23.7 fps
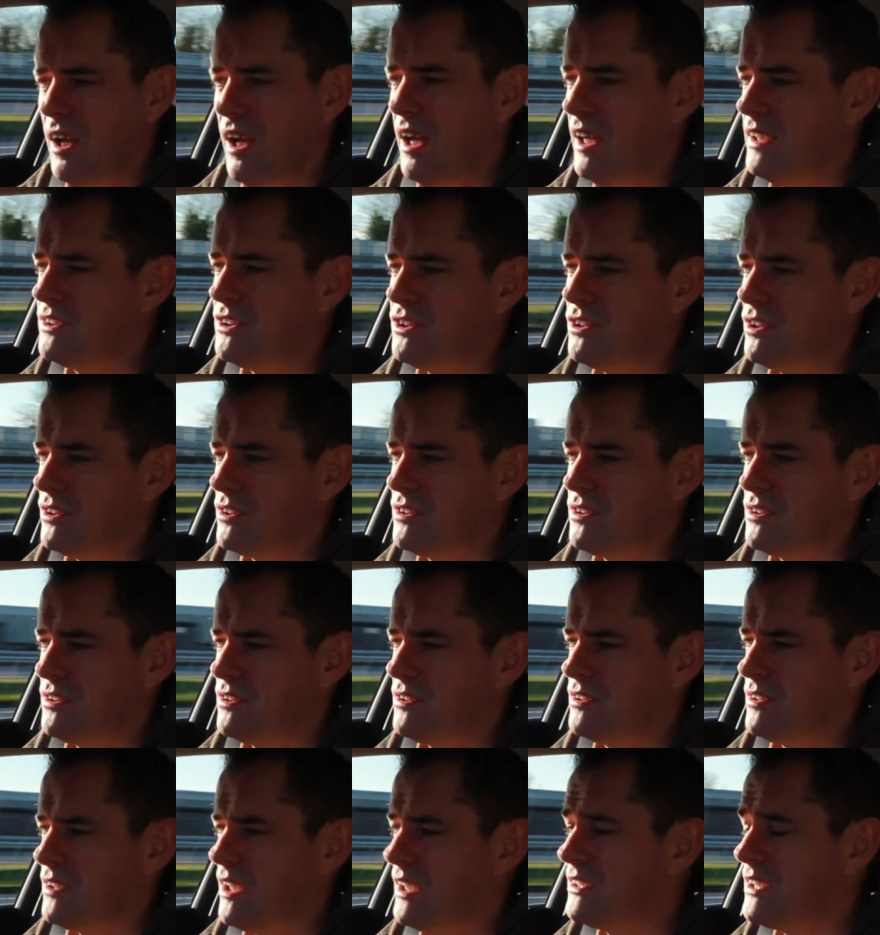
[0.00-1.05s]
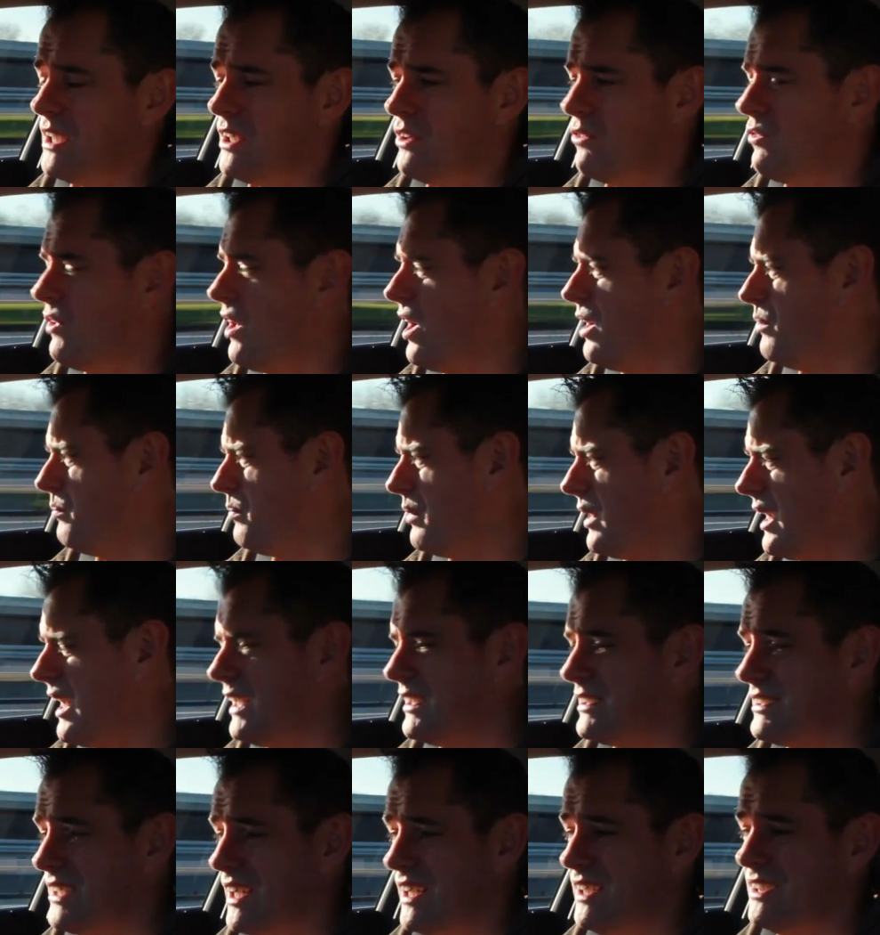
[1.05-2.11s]
It's in the wrong
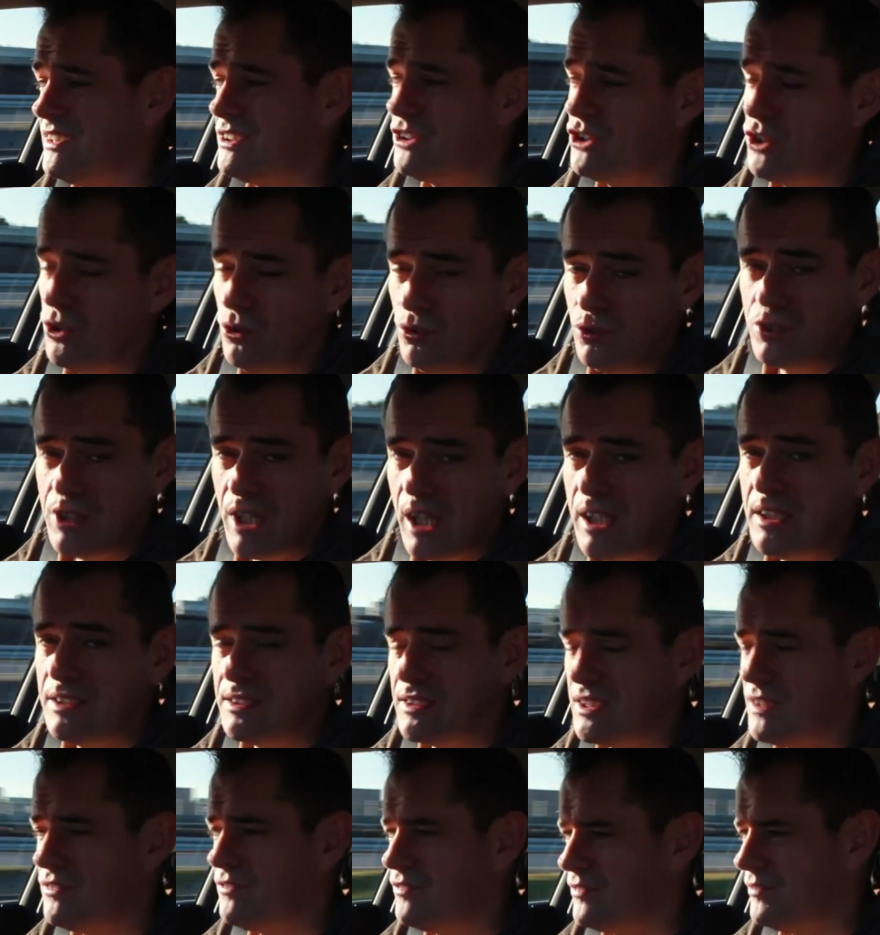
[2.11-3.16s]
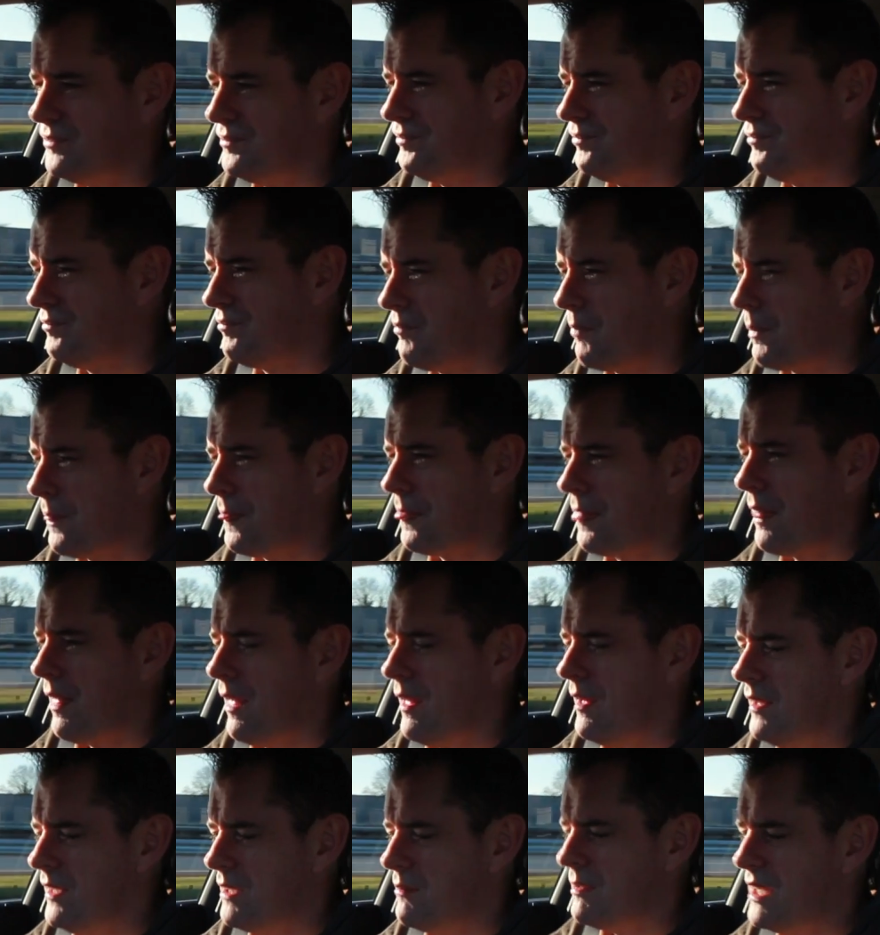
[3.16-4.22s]
place and it's too sensitive.
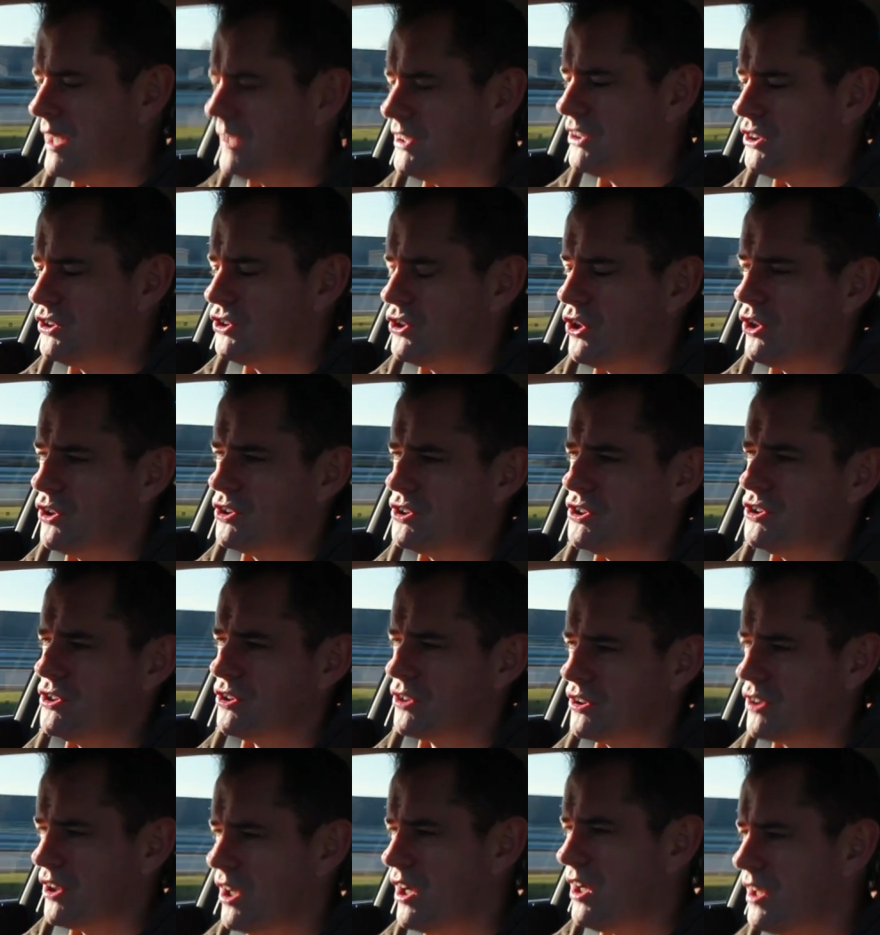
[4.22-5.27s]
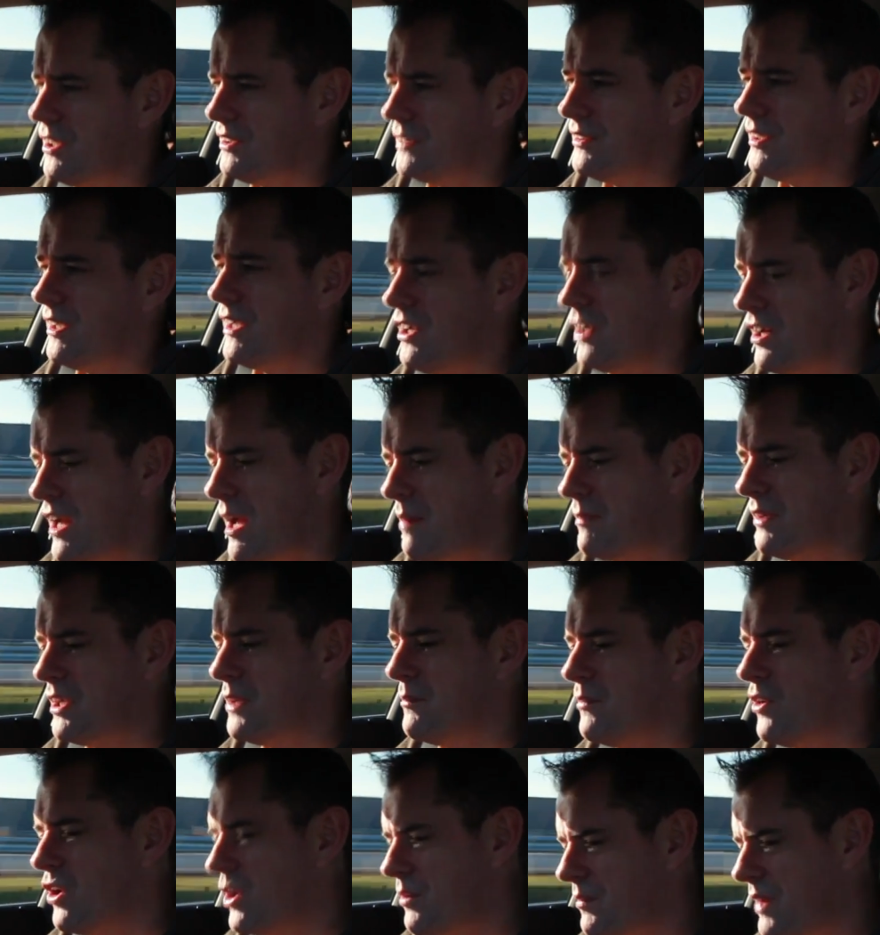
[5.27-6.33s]
The minute you touch it, you're gone. And here I am on the
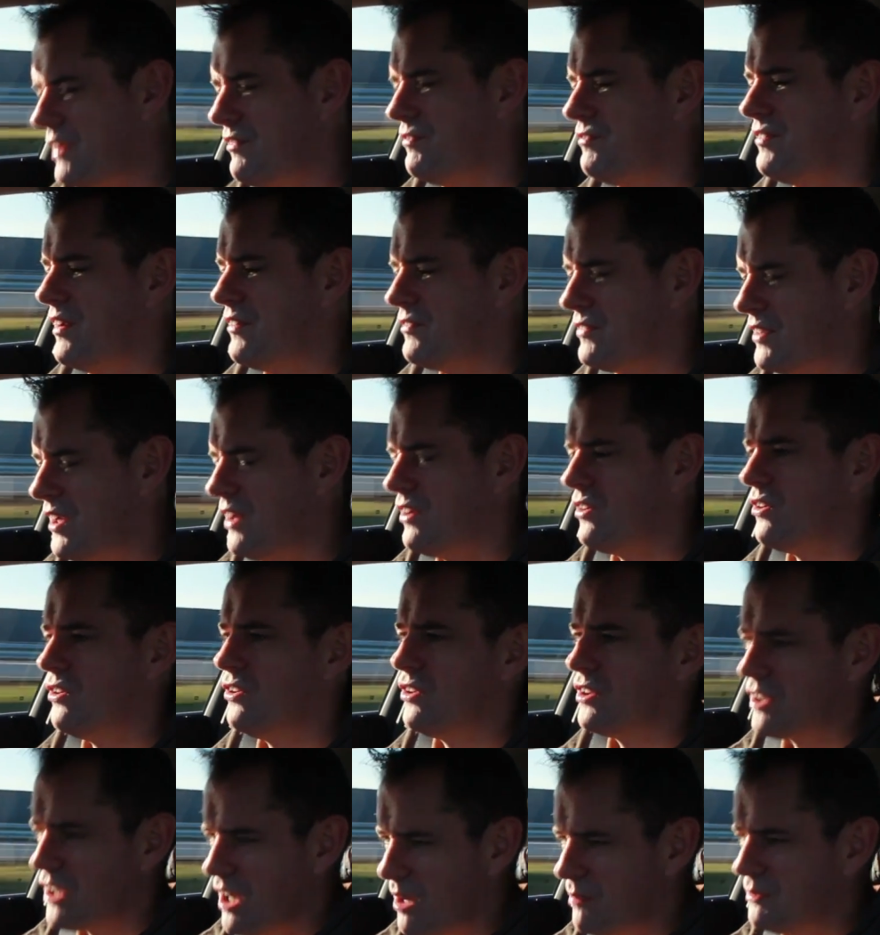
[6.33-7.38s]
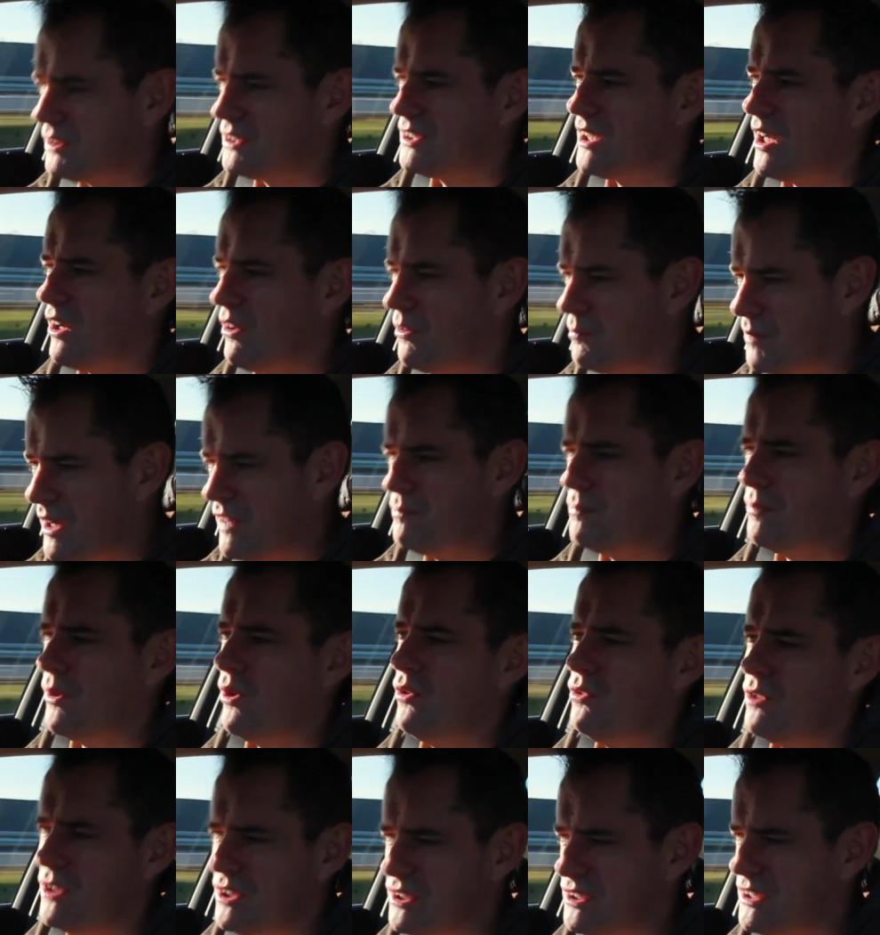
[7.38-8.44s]
motorway in fifth gear at 100 kilometers an hour. My
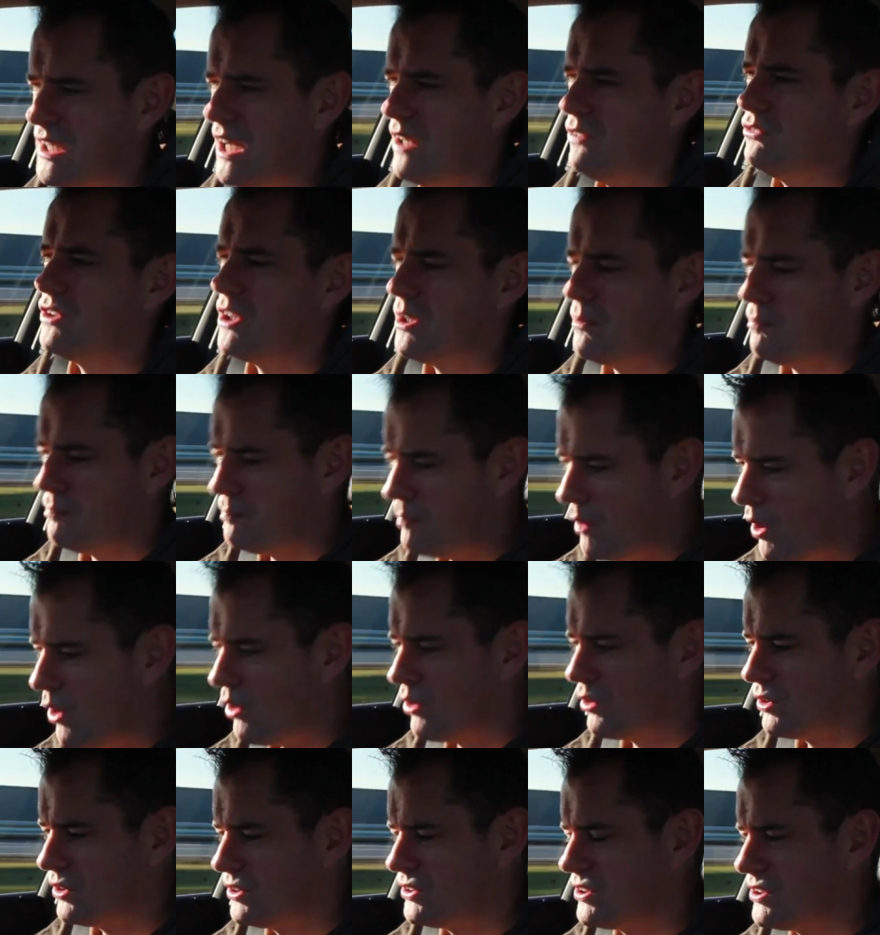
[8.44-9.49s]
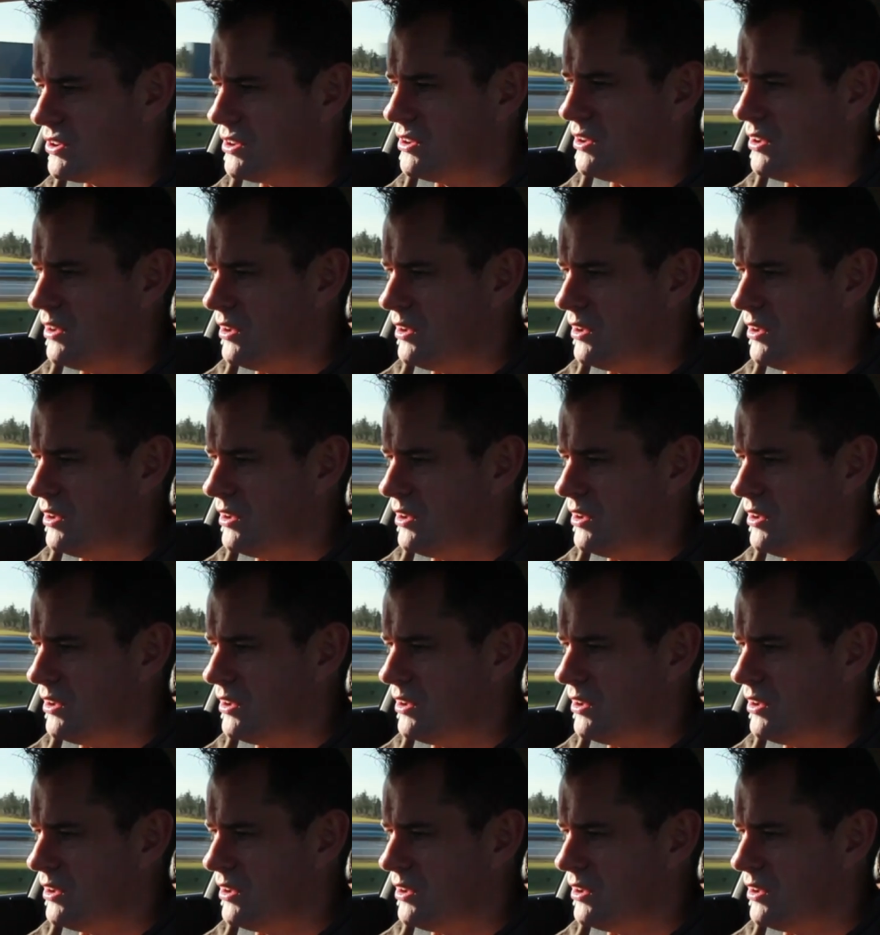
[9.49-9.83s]
boot is down to the boards.